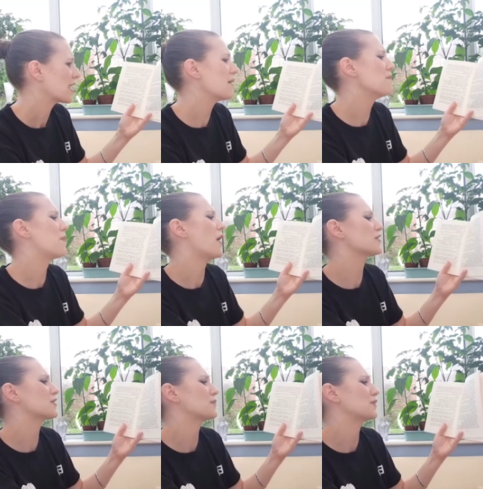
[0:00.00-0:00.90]

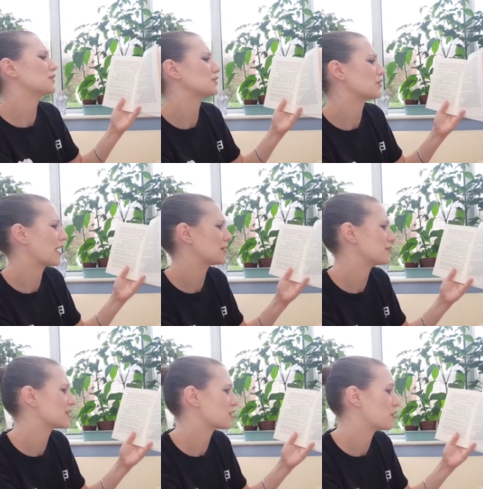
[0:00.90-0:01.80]
"Impossible," cried
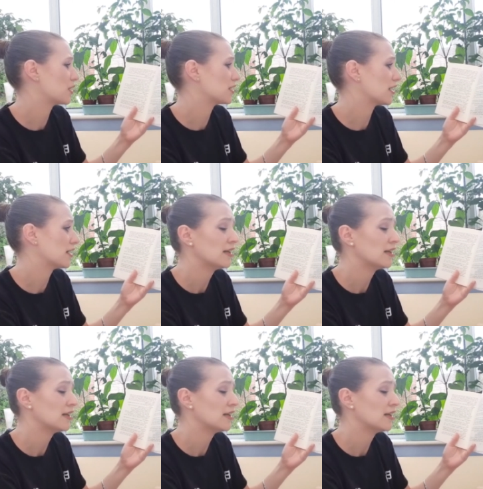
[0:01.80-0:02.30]
Mr. Wonka.